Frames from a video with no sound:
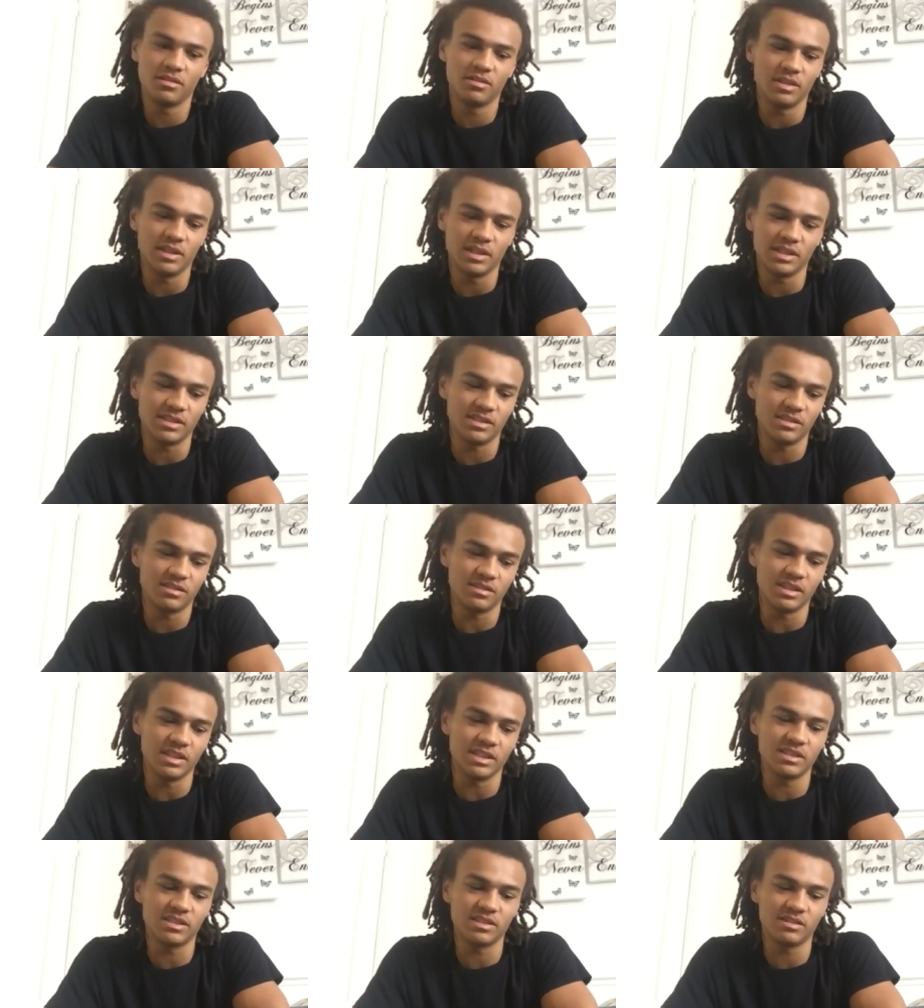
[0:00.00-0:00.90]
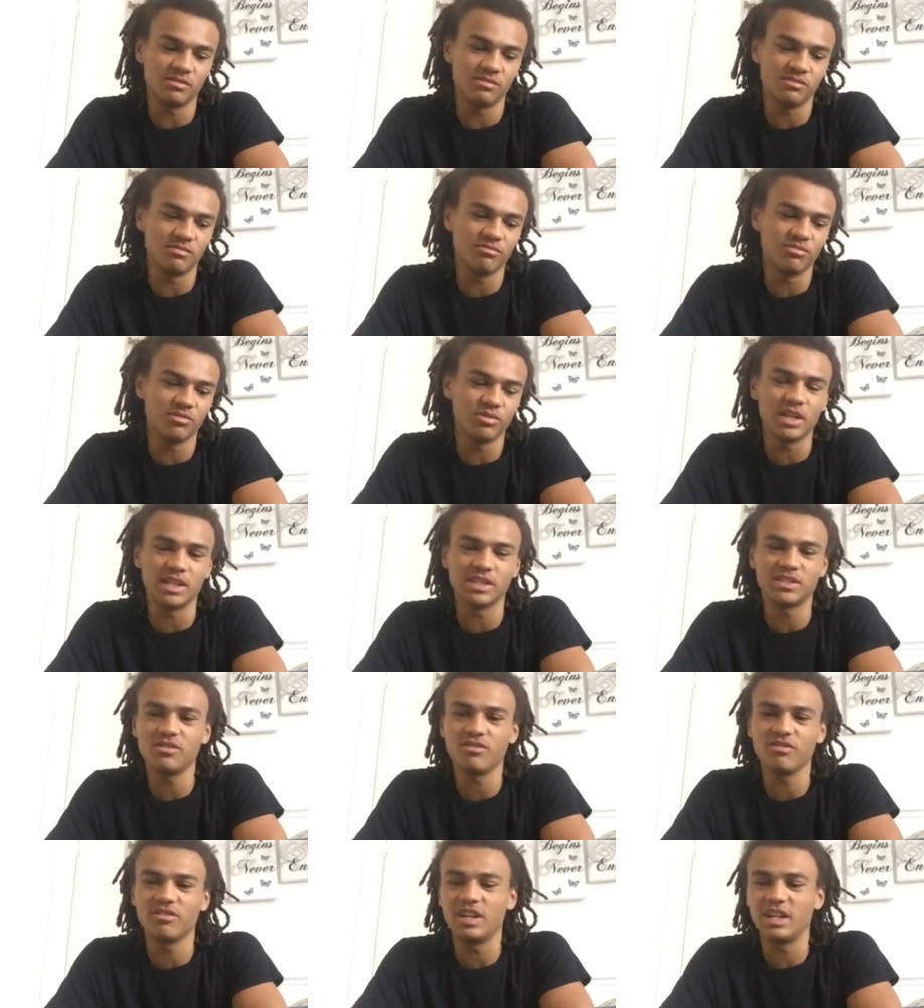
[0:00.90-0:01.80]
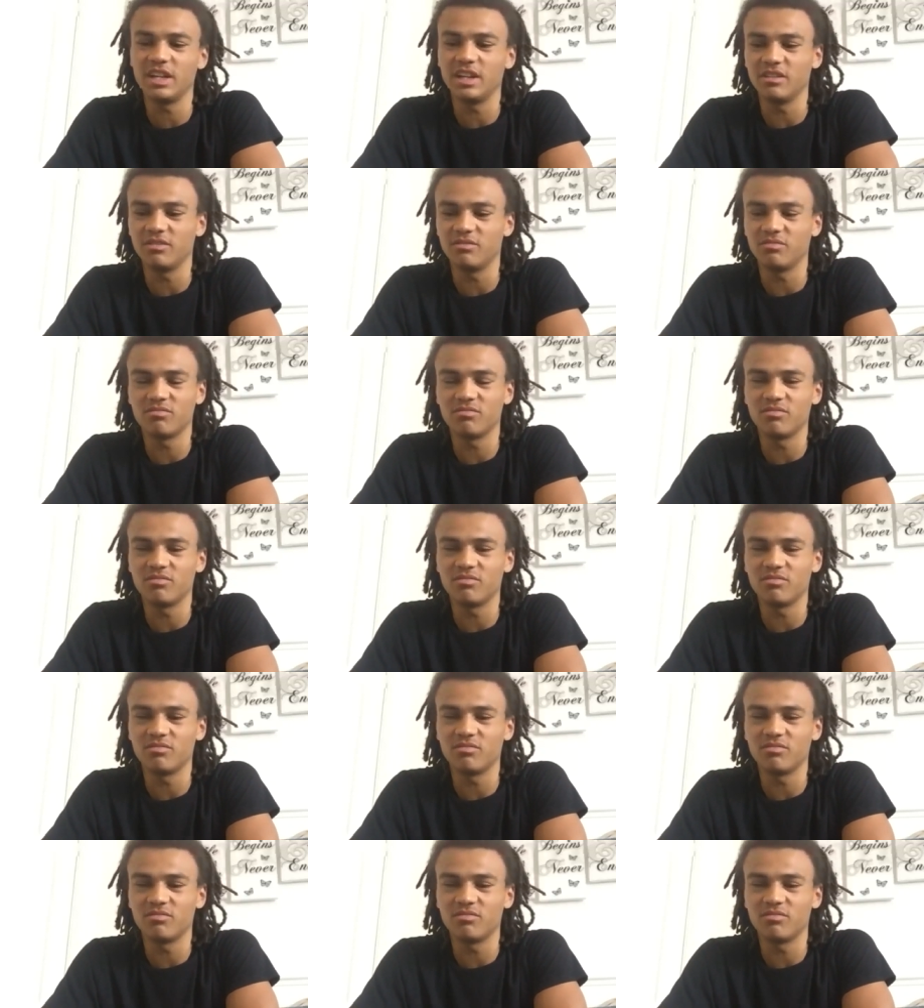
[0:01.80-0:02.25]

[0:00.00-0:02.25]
it's not really